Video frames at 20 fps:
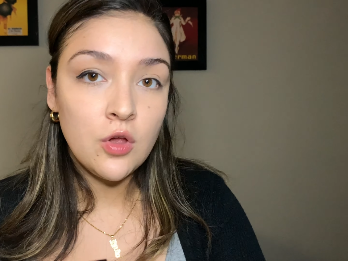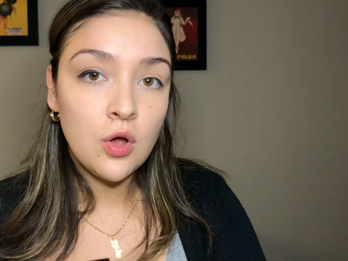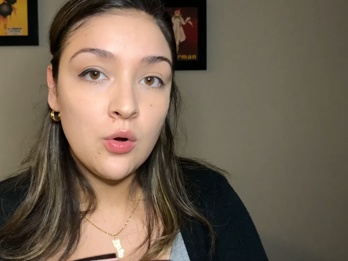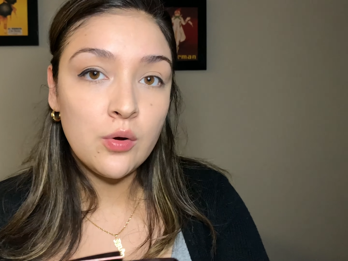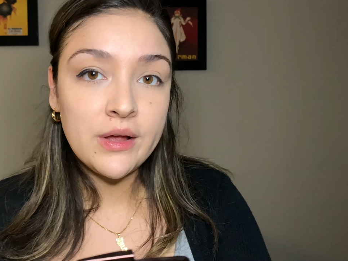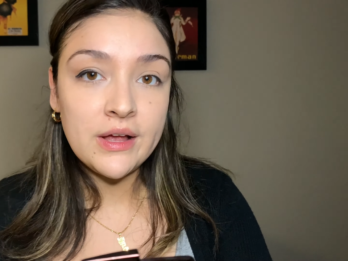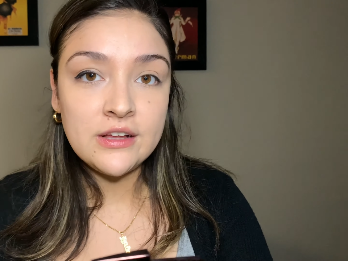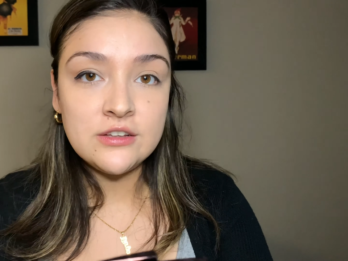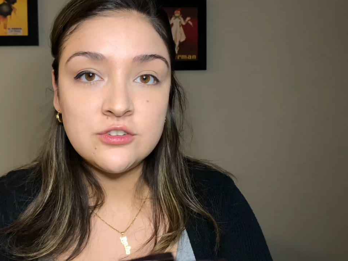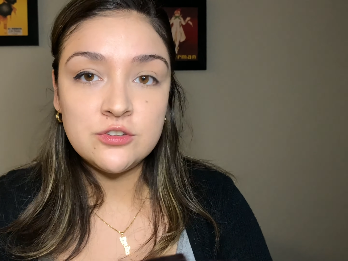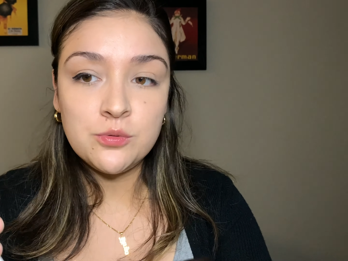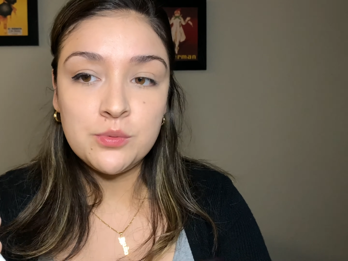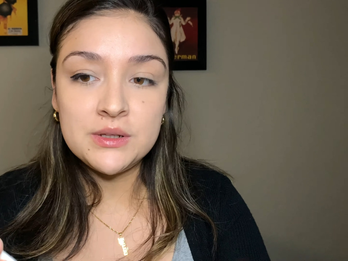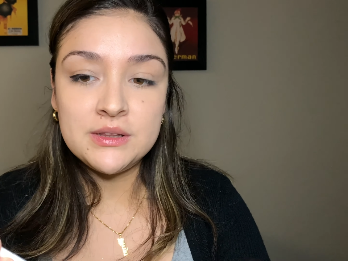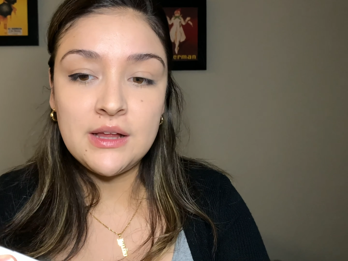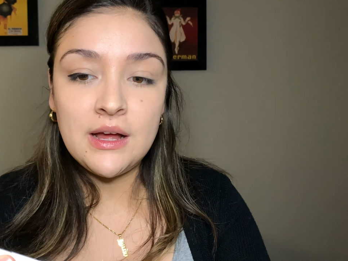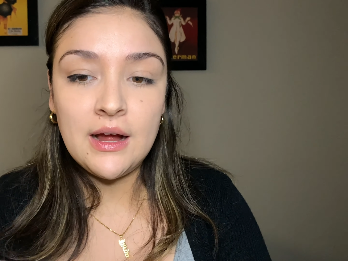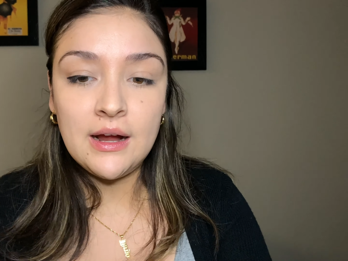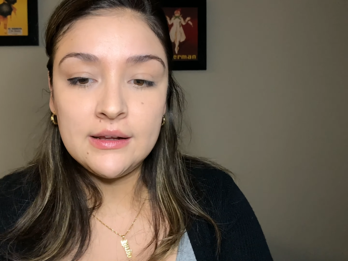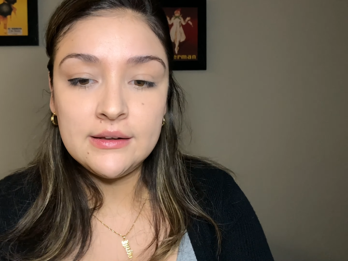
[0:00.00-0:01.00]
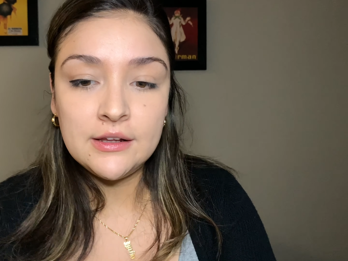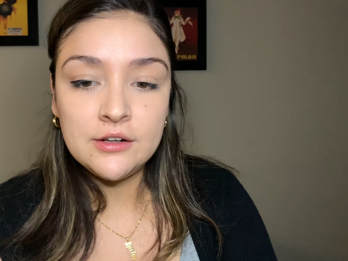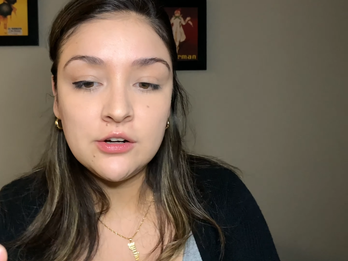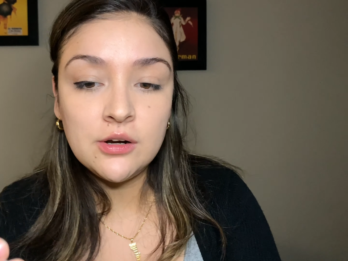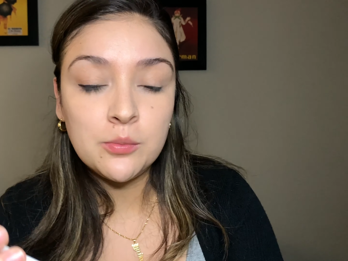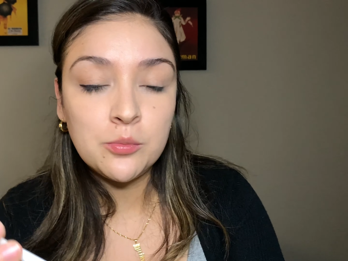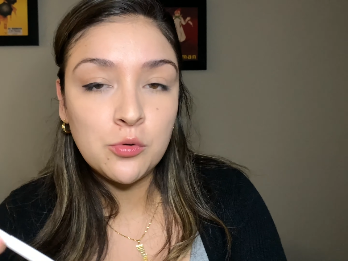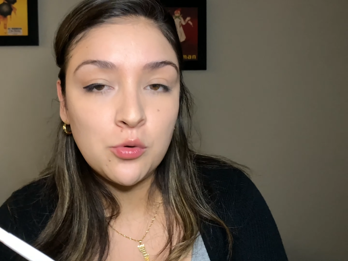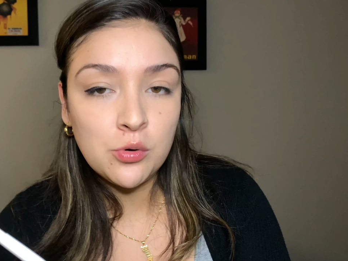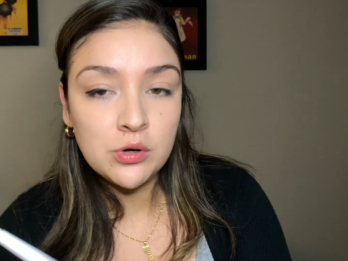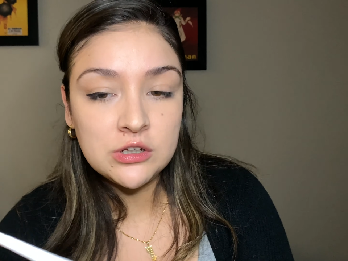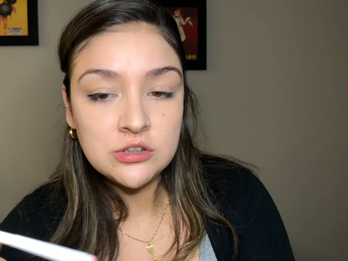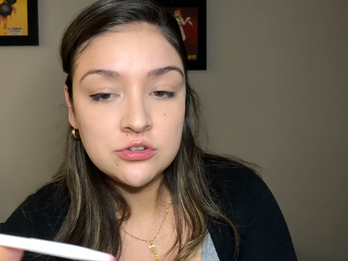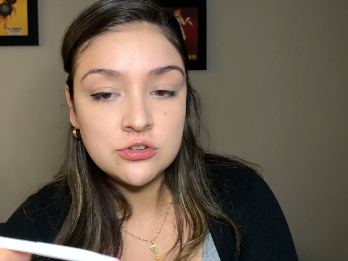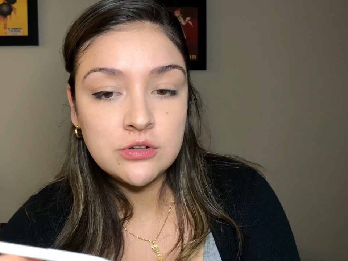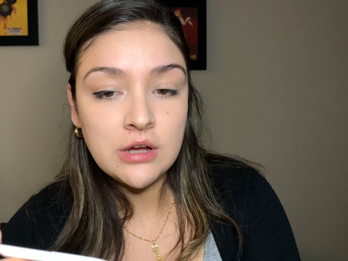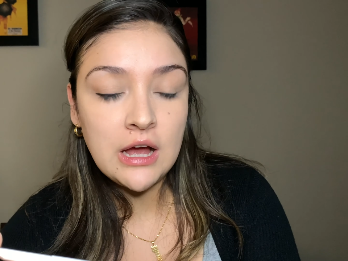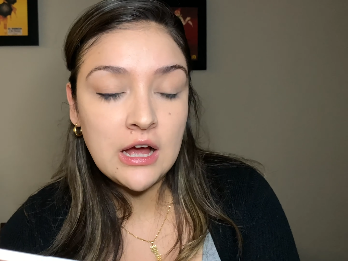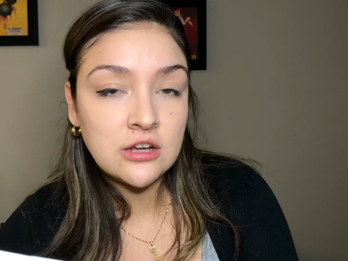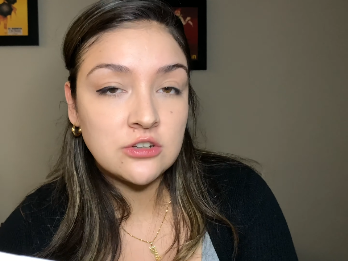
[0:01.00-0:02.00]
Okay, so with the eyeliner, I'm going
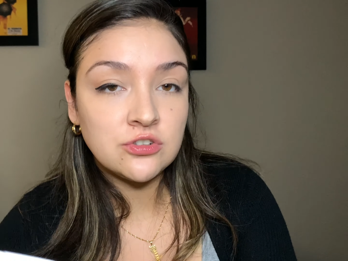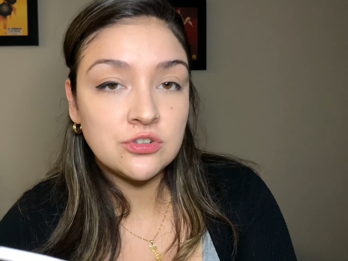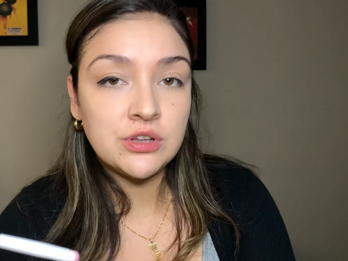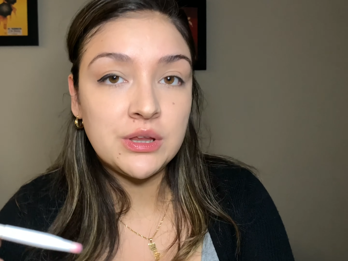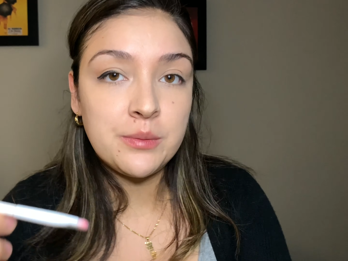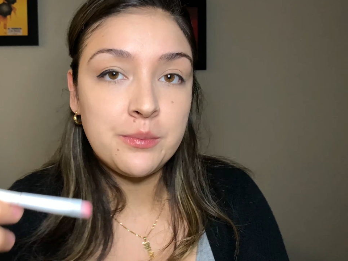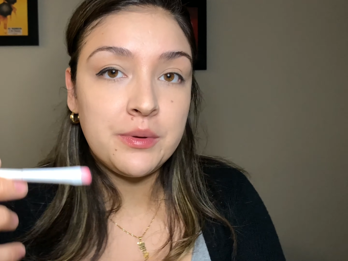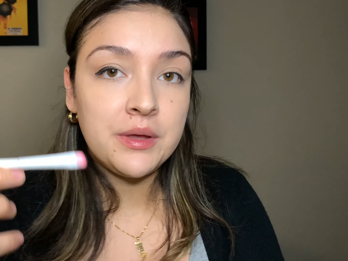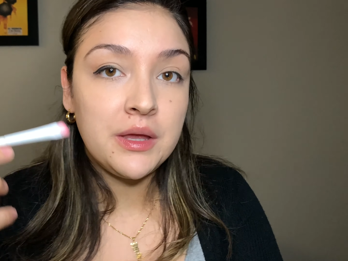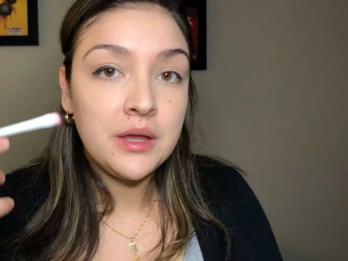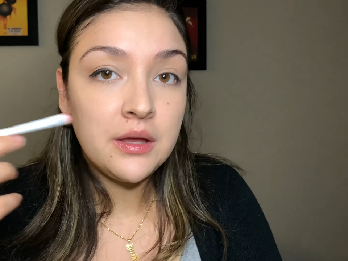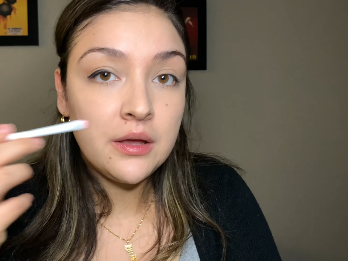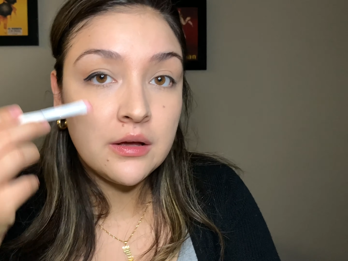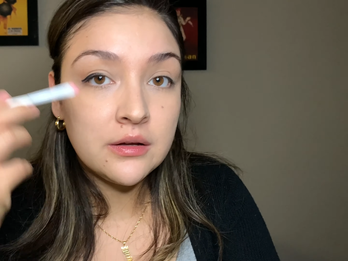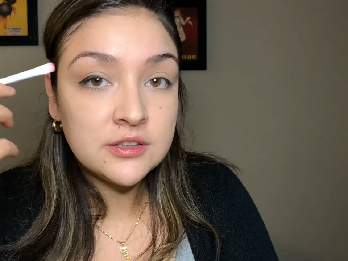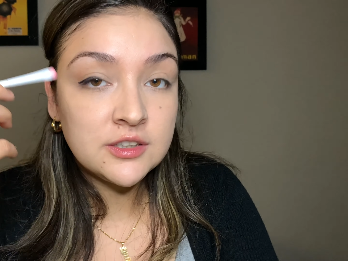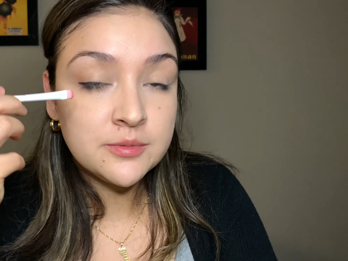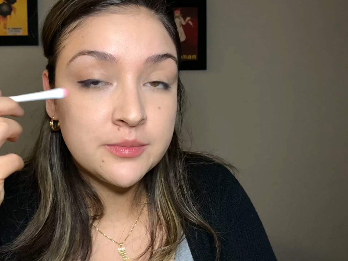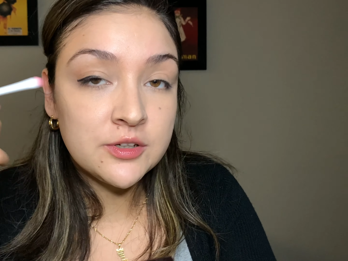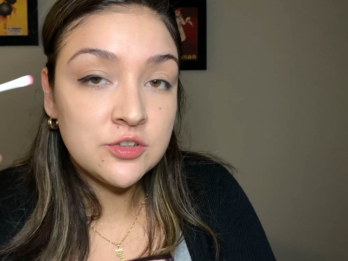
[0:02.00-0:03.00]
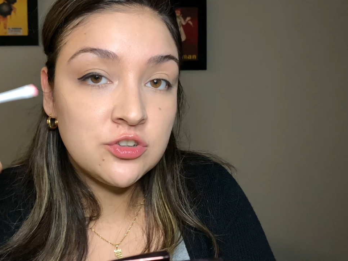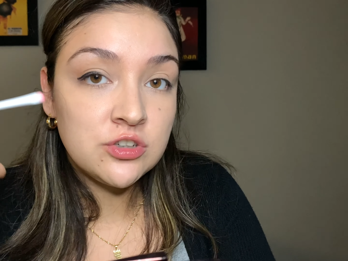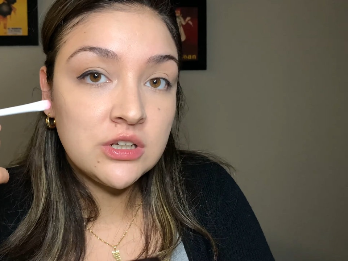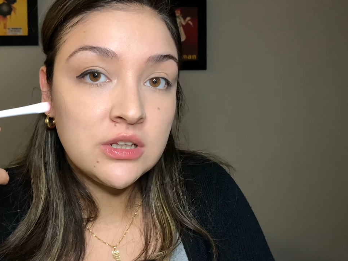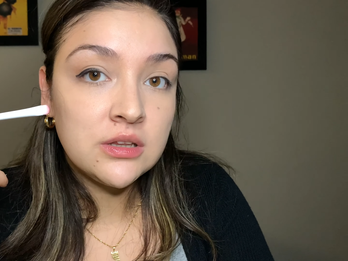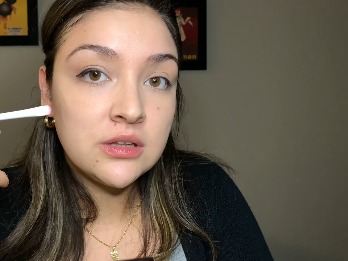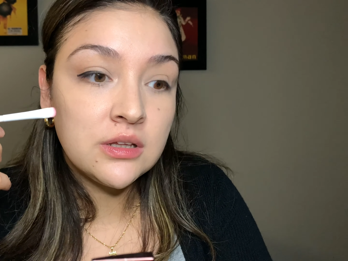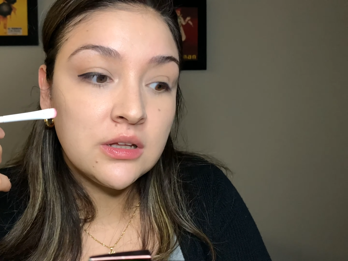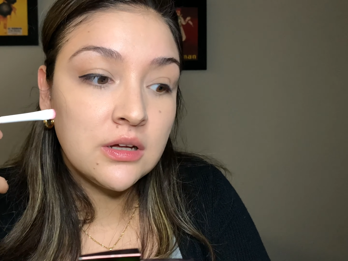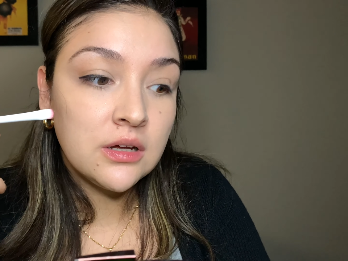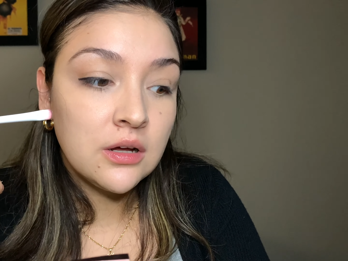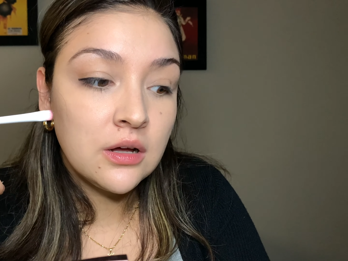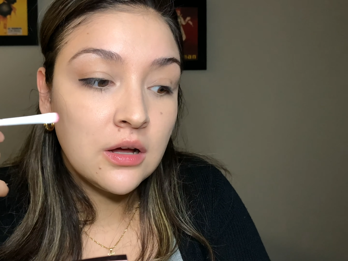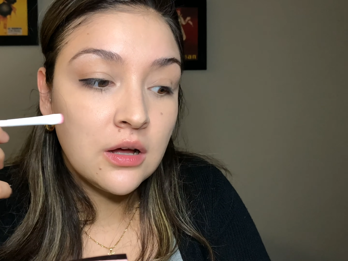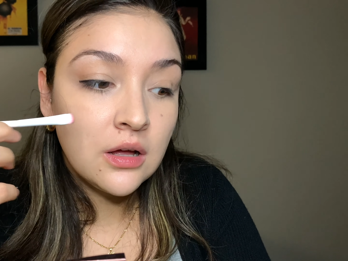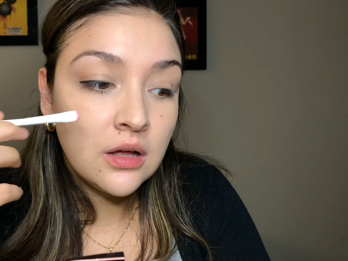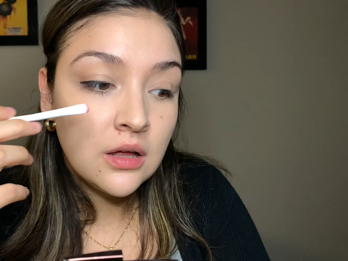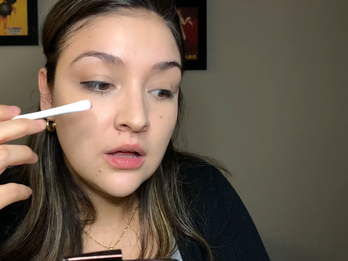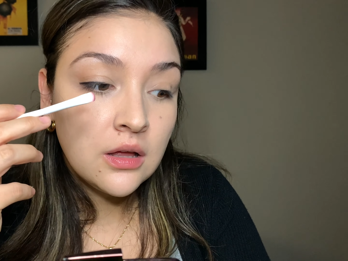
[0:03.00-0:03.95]
to actually be smudging the